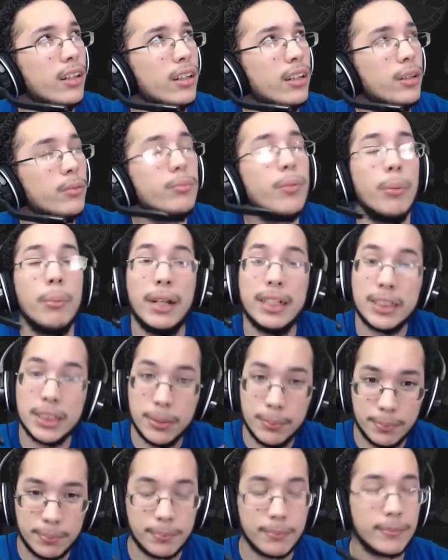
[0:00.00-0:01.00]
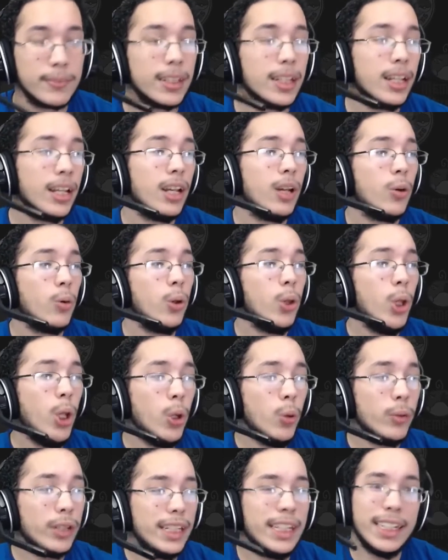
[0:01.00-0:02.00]
momentum.
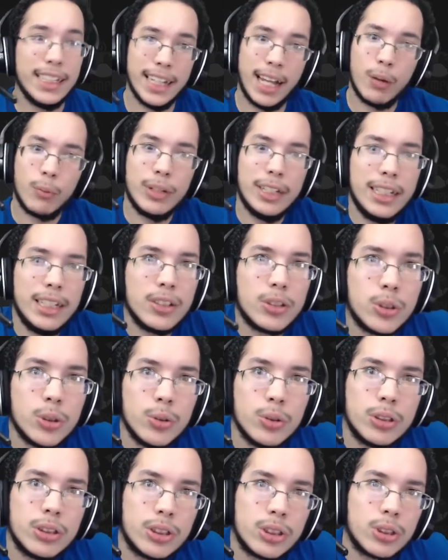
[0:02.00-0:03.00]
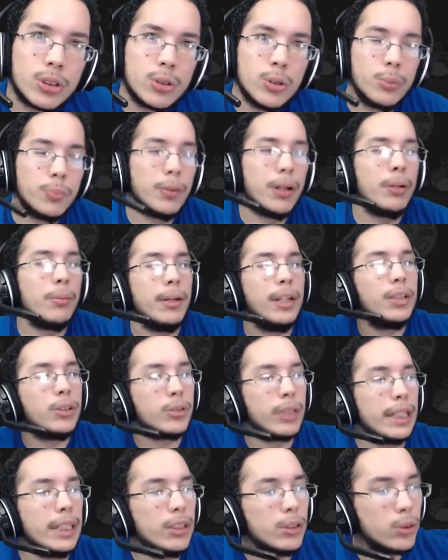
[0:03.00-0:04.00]
We needed that. We needed to scoop up and
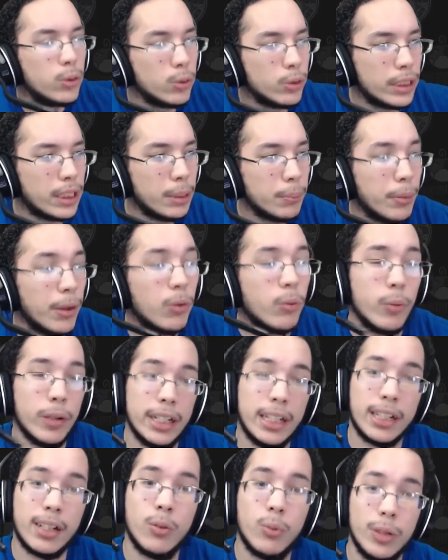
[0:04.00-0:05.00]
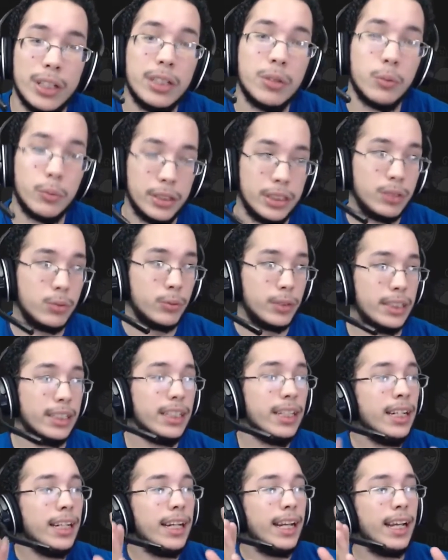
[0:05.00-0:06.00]
try to keep on winning and win.
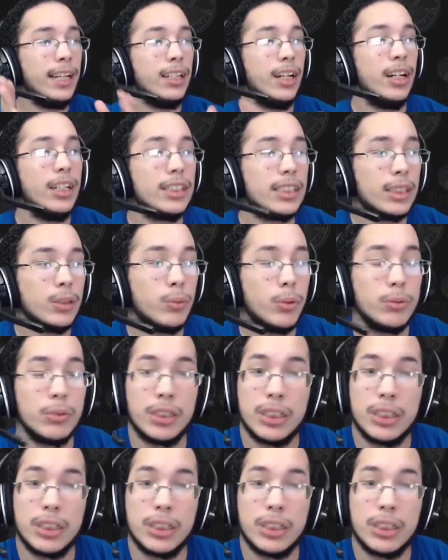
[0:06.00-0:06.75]
And honestly, we were